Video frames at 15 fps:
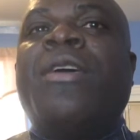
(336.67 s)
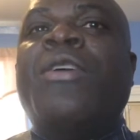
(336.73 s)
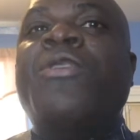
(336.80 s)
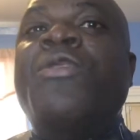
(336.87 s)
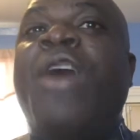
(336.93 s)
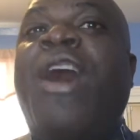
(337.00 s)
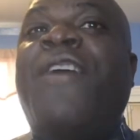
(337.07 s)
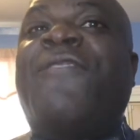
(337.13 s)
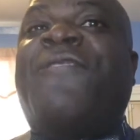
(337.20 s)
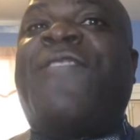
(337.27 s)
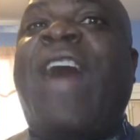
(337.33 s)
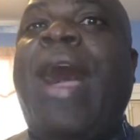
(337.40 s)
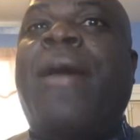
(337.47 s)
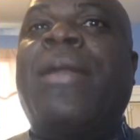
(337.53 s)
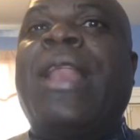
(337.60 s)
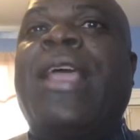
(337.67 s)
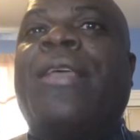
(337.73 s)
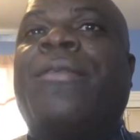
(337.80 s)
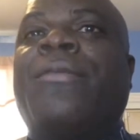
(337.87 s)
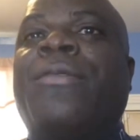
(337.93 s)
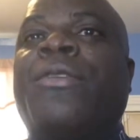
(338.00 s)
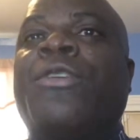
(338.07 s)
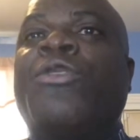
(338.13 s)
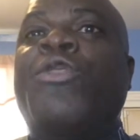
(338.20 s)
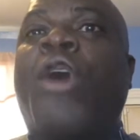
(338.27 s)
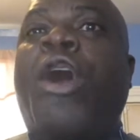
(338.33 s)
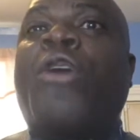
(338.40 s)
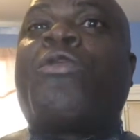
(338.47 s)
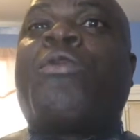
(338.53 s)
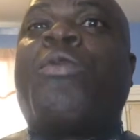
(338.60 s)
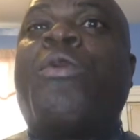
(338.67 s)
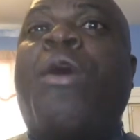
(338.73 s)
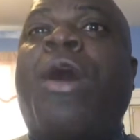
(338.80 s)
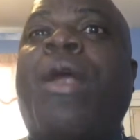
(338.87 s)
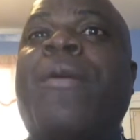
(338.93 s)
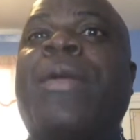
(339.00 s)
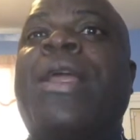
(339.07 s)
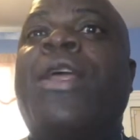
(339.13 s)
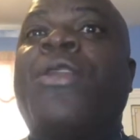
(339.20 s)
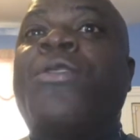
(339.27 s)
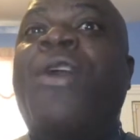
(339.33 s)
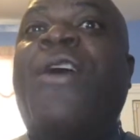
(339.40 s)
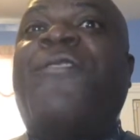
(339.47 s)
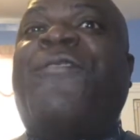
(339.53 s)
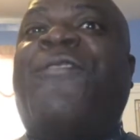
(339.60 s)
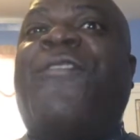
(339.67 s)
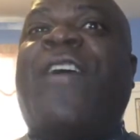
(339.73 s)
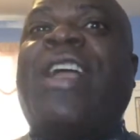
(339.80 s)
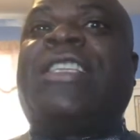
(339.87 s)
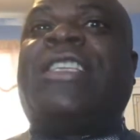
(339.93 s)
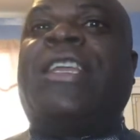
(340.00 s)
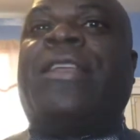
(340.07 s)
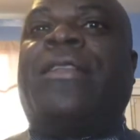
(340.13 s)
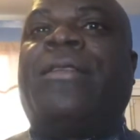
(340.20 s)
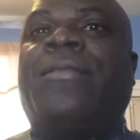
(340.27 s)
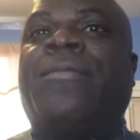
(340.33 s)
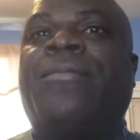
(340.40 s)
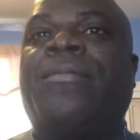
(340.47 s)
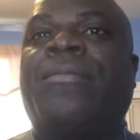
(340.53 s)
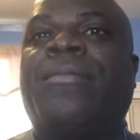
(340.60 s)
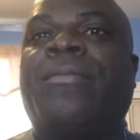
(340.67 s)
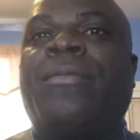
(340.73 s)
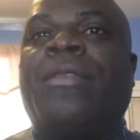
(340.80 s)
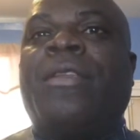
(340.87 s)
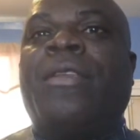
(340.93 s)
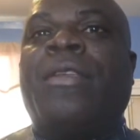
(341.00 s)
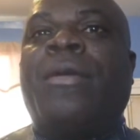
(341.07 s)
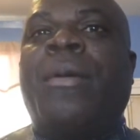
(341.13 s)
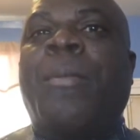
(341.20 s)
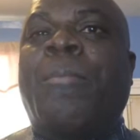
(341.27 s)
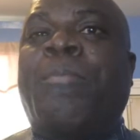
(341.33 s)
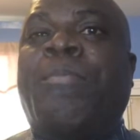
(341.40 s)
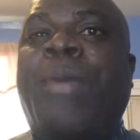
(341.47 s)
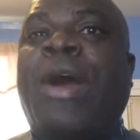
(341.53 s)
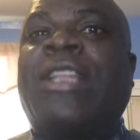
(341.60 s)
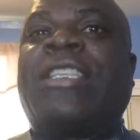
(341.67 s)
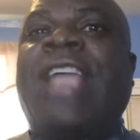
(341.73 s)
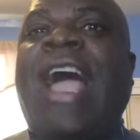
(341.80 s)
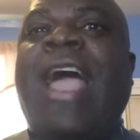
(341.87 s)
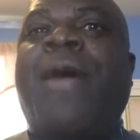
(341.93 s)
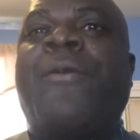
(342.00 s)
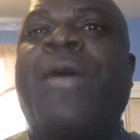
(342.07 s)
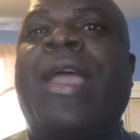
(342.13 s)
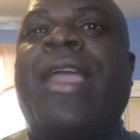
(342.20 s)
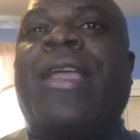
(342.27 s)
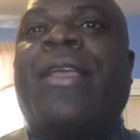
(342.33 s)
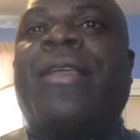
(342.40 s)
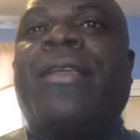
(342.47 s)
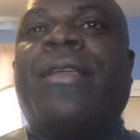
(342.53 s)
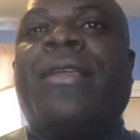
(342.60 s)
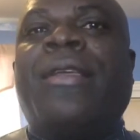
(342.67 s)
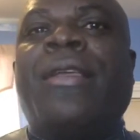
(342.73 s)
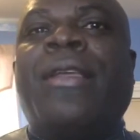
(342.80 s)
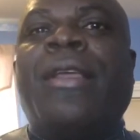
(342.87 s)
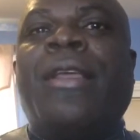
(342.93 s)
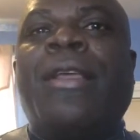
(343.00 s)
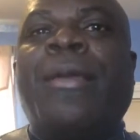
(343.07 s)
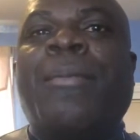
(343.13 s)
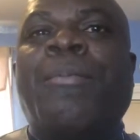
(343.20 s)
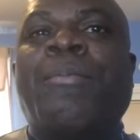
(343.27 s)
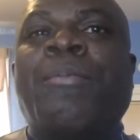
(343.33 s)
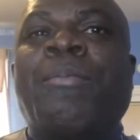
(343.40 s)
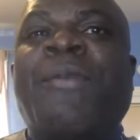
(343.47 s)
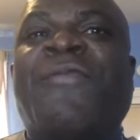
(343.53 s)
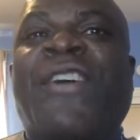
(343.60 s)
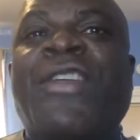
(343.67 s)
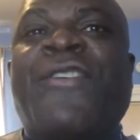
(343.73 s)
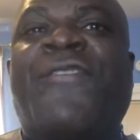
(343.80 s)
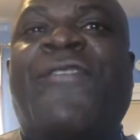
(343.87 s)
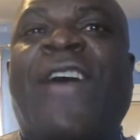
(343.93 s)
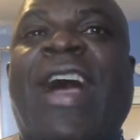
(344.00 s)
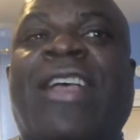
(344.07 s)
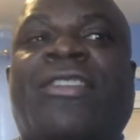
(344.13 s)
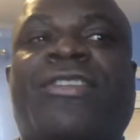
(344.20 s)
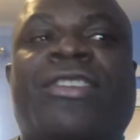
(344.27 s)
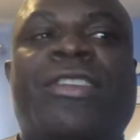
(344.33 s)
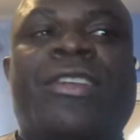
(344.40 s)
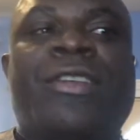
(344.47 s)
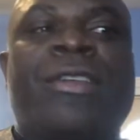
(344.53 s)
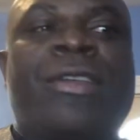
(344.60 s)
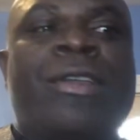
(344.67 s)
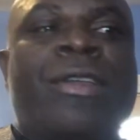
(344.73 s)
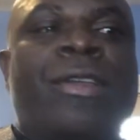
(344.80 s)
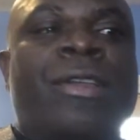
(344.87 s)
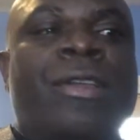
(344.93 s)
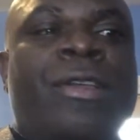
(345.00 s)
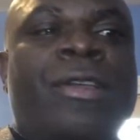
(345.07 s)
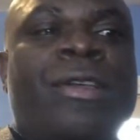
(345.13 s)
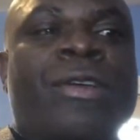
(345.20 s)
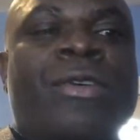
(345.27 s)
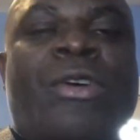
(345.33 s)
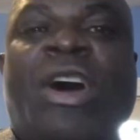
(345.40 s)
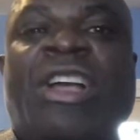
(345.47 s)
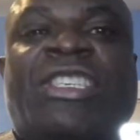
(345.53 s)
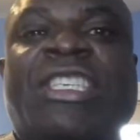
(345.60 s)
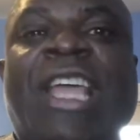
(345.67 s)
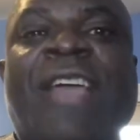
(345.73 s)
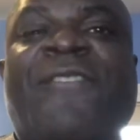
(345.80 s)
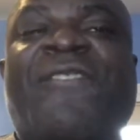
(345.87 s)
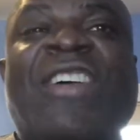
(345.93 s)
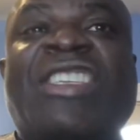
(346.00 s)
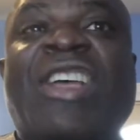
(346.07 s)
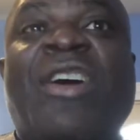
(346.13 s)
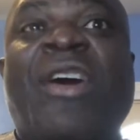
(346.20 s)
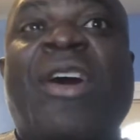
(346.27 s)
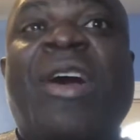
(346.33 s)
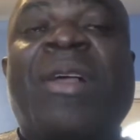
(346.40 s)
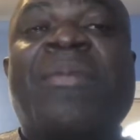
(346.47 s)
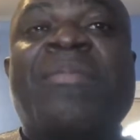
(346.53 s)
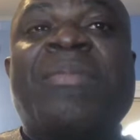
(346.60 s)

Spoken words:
No violence. No quarry, no fighting. Put that away before you fast. God said, first of all,